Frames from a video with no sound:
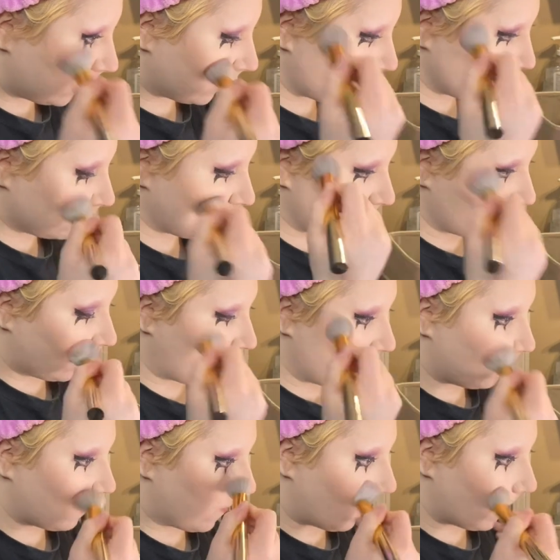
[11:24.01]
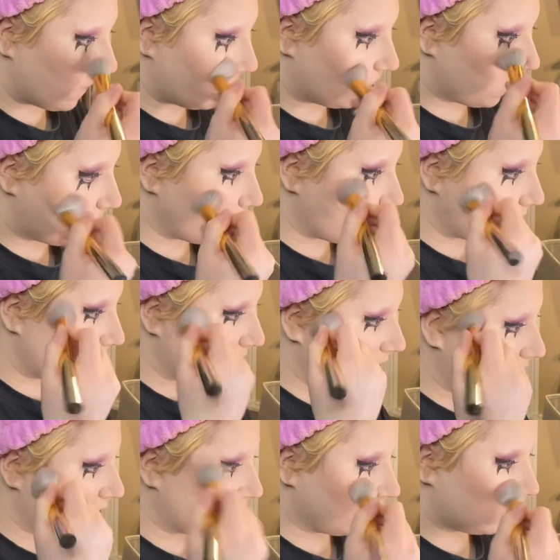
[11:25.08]
and then right above
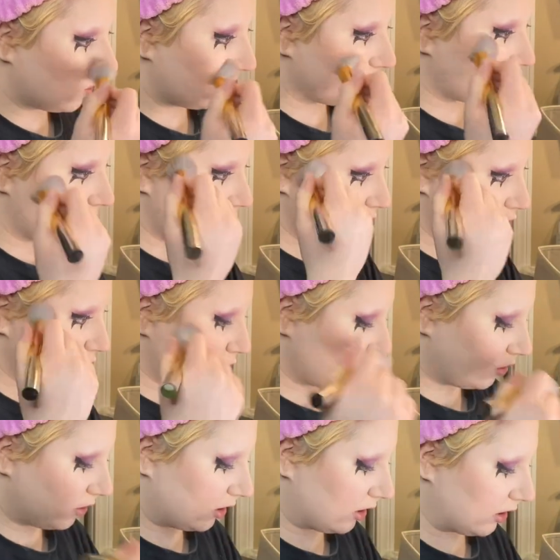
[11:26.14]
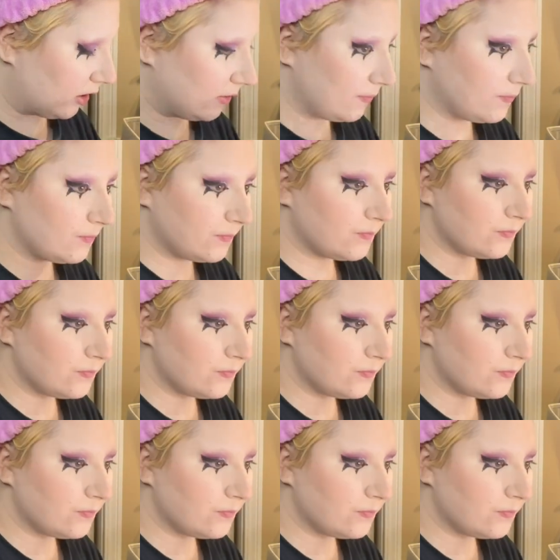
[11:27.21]
my contour line.